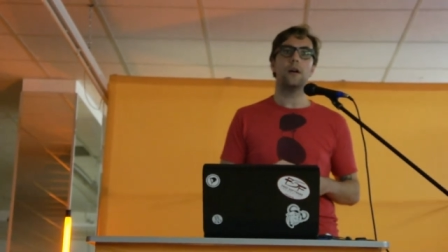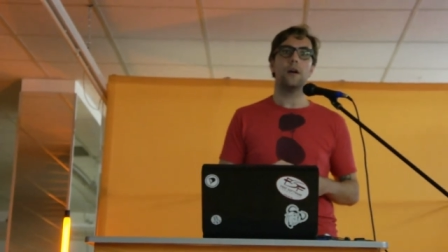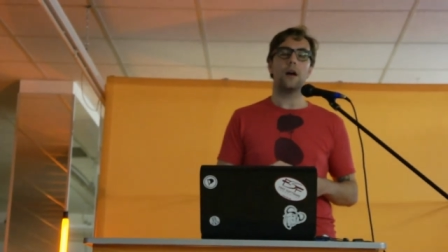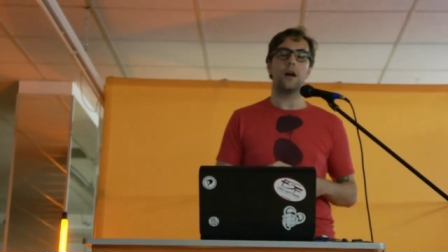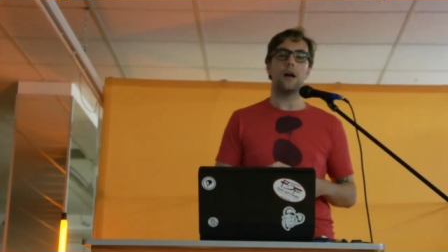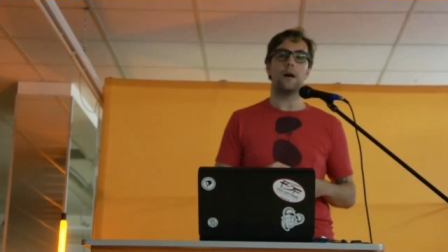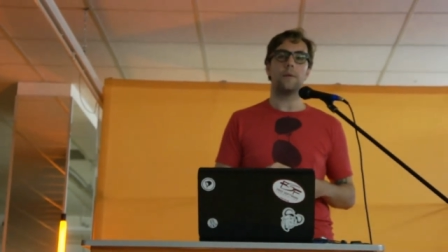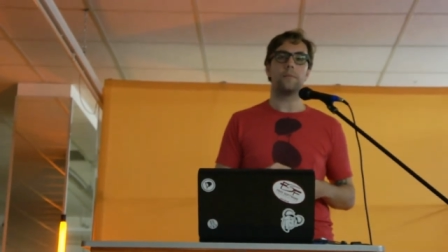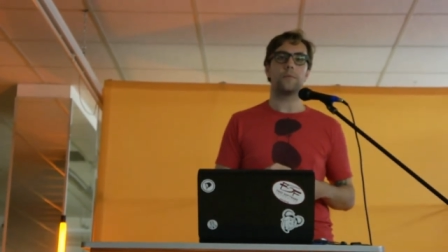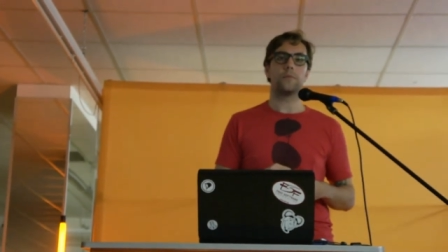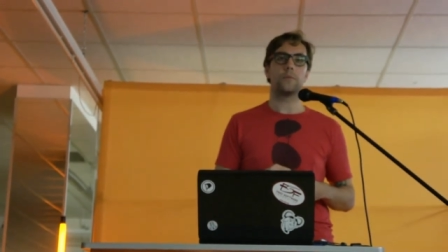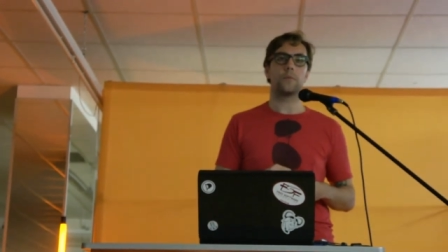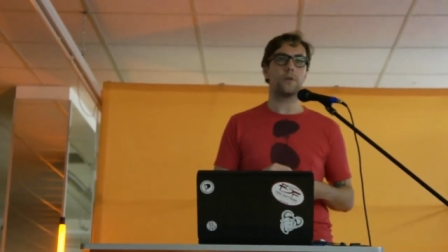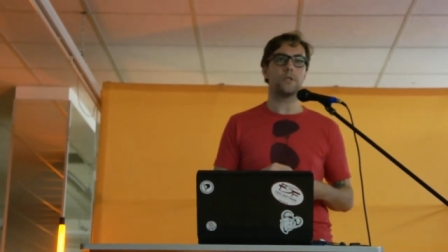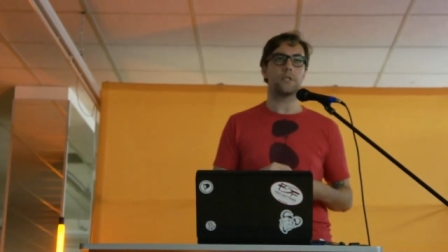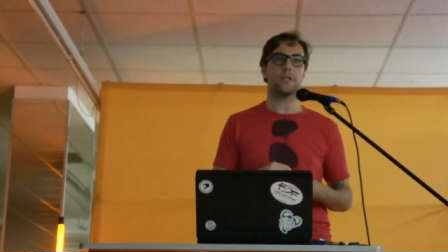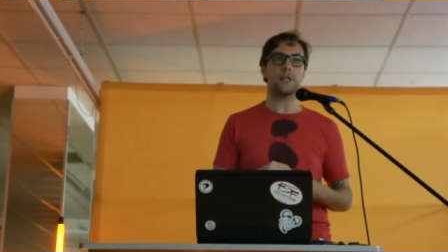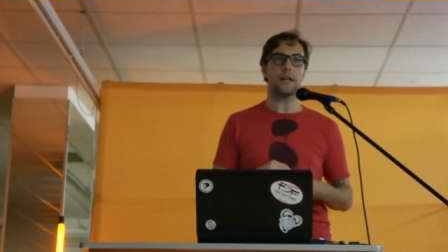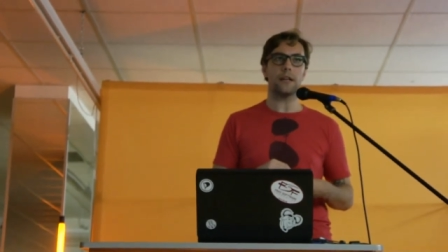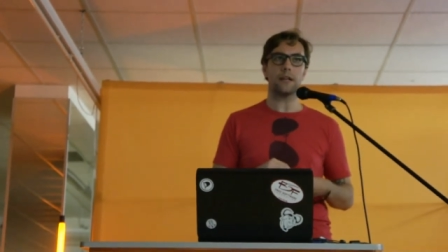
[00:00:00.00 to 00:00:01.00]
Um,
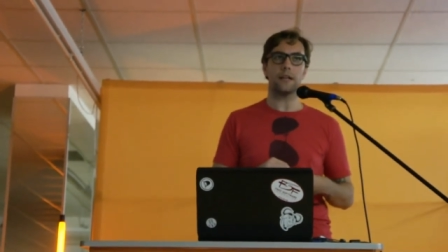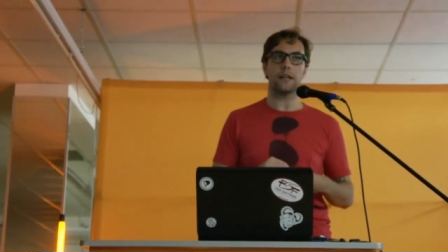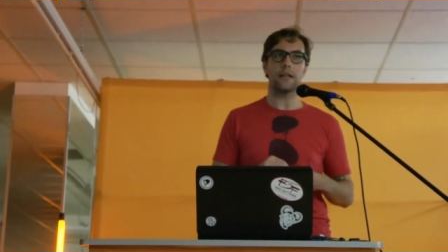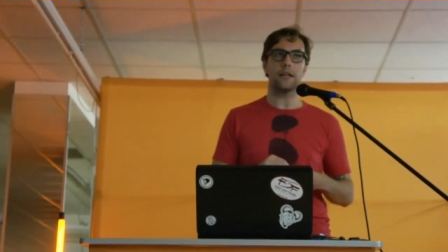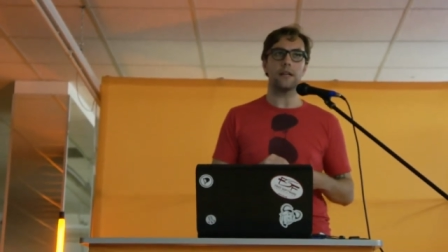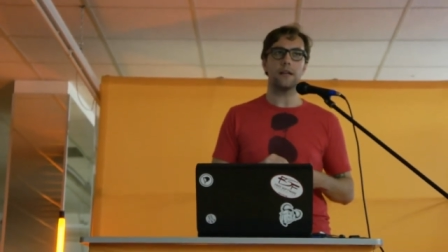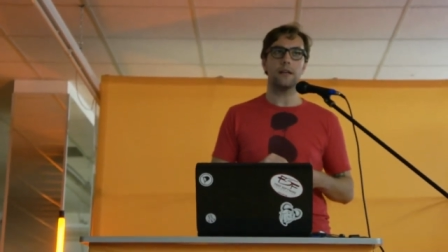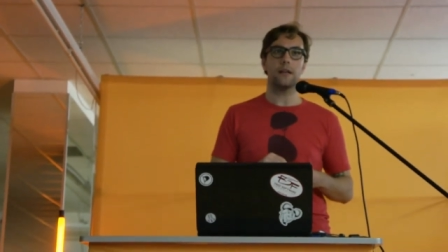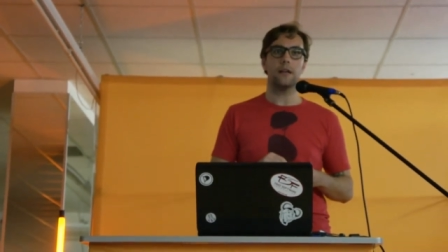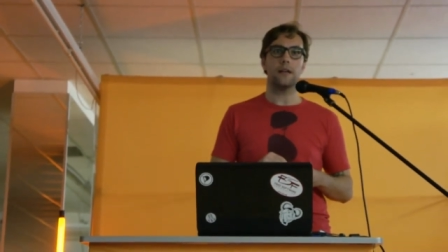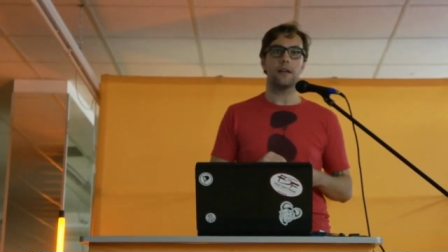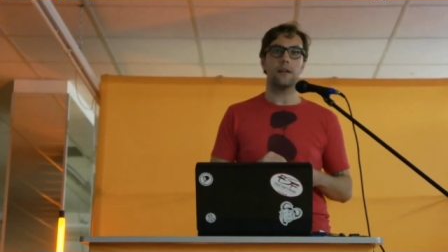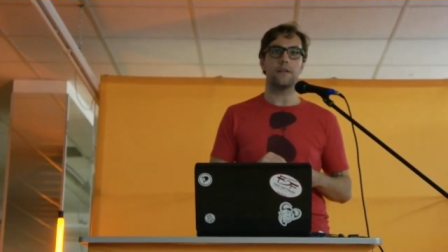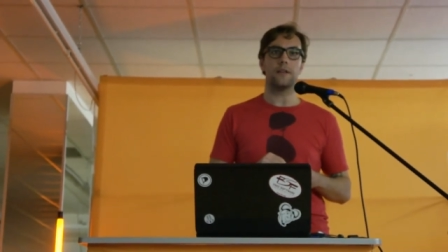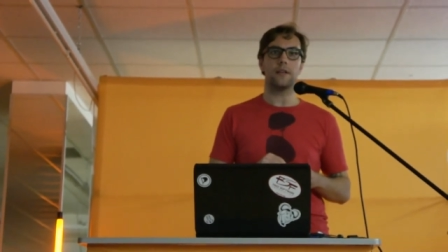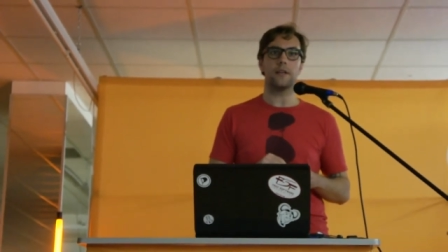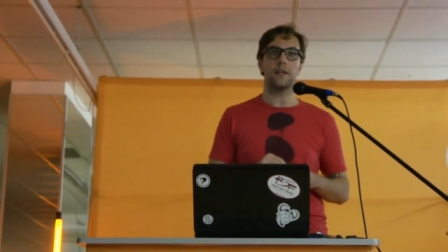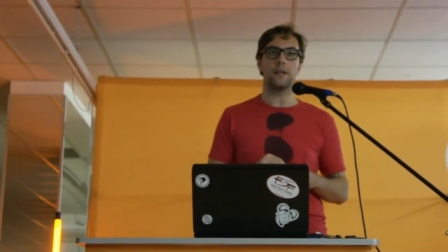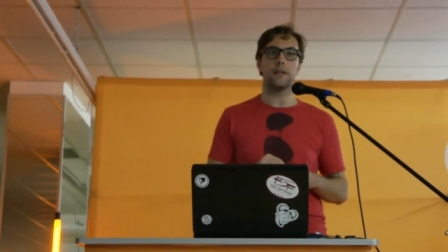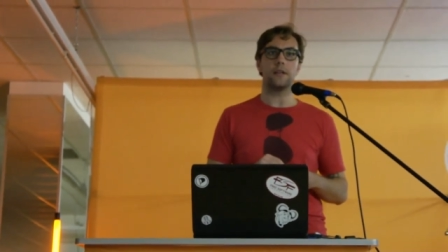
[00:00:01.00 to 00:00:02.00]
coincidentally,
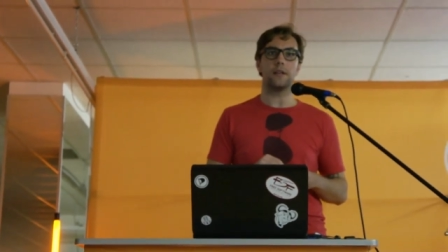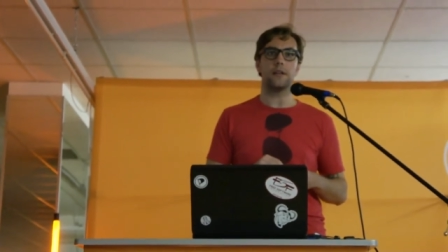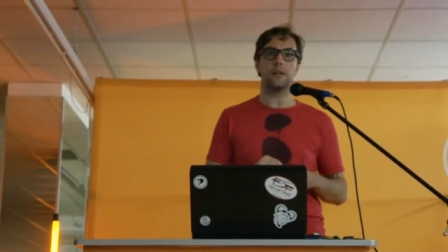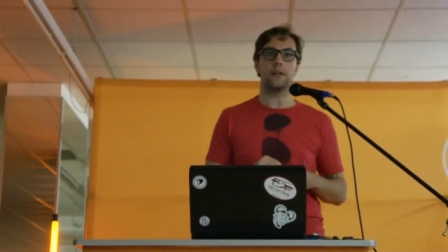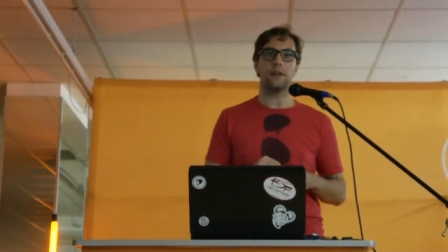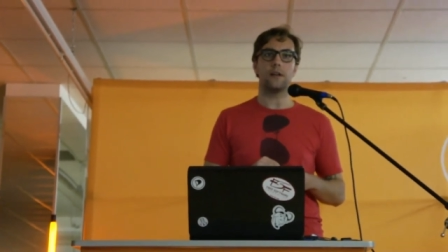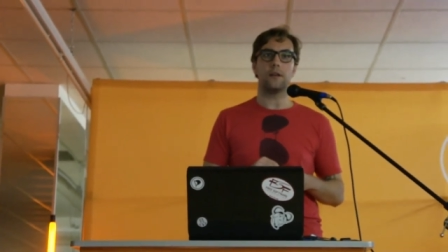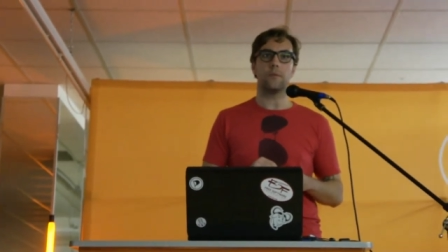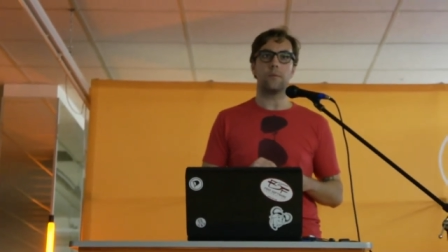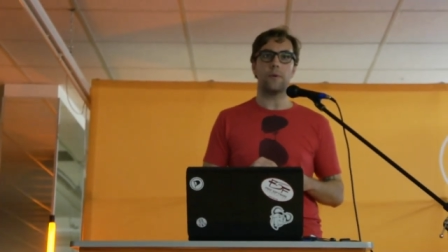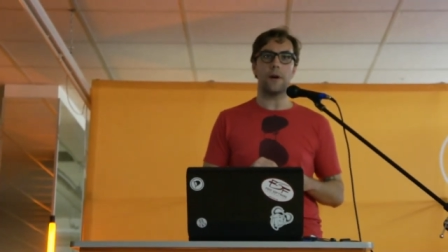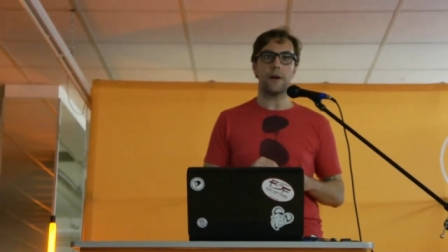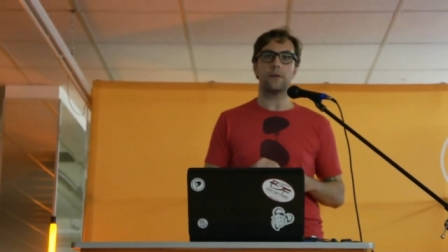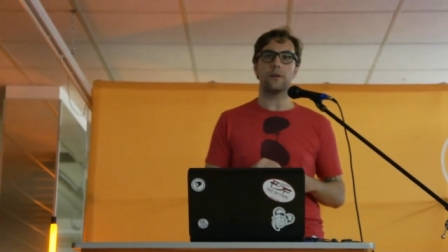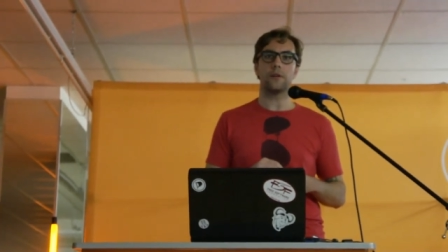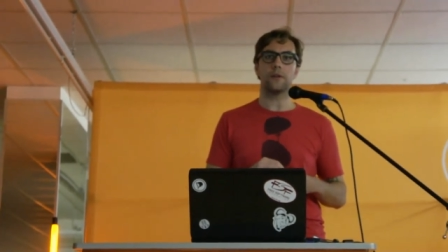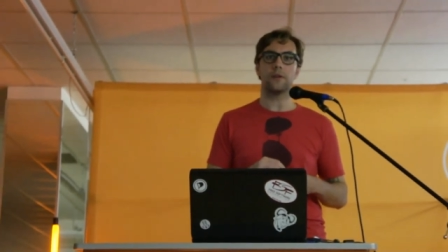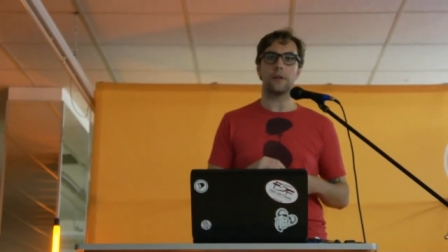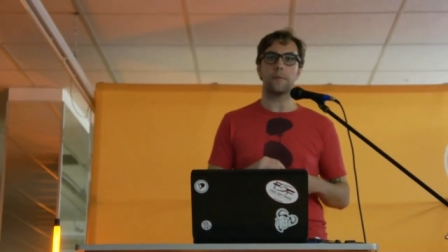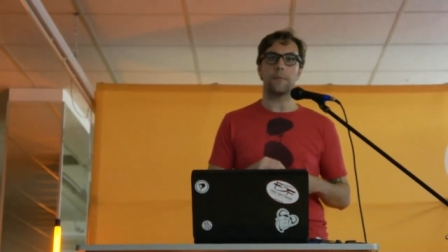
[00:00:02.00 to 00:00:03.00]
the
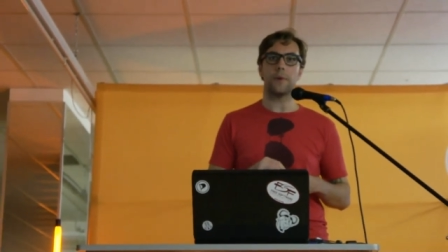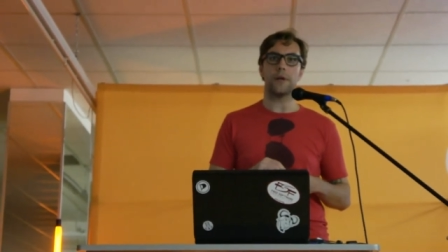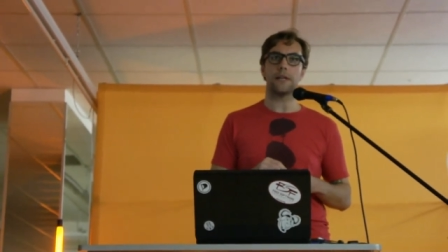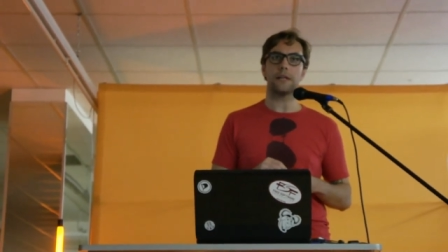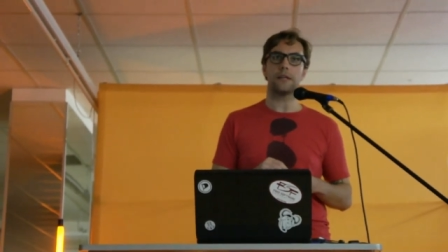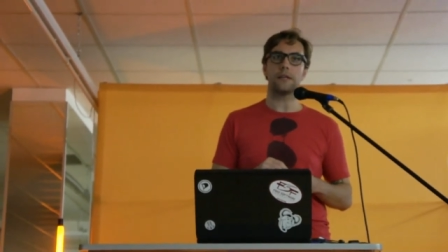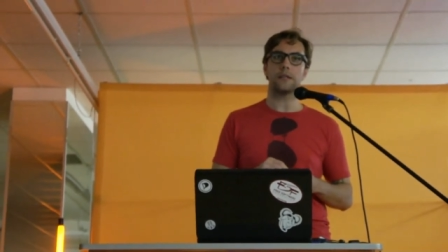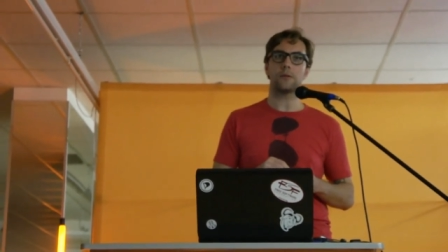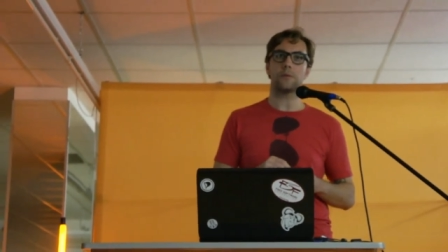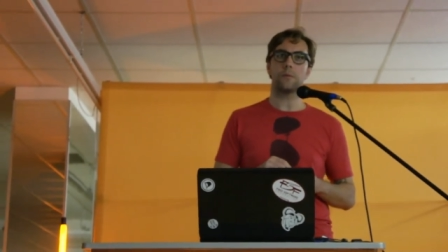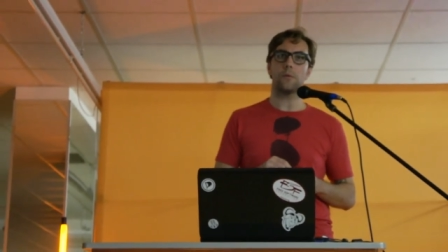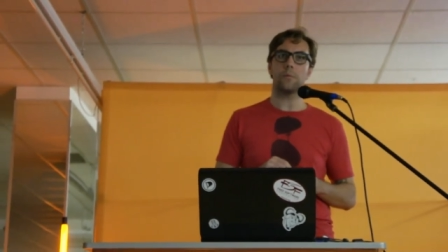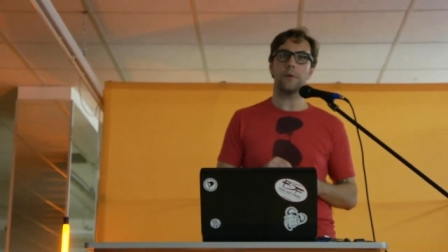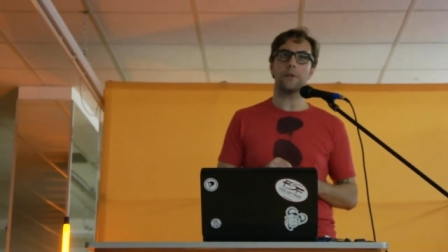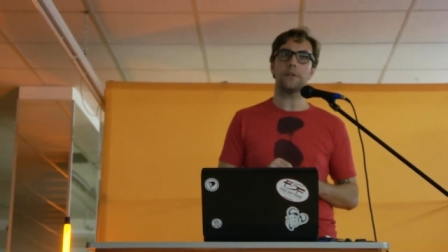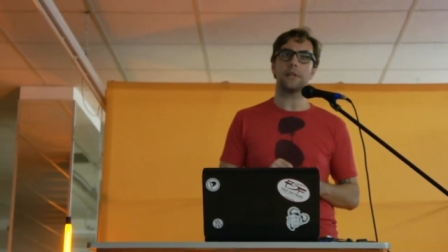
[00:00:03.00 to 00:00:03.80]
router that Bunny is building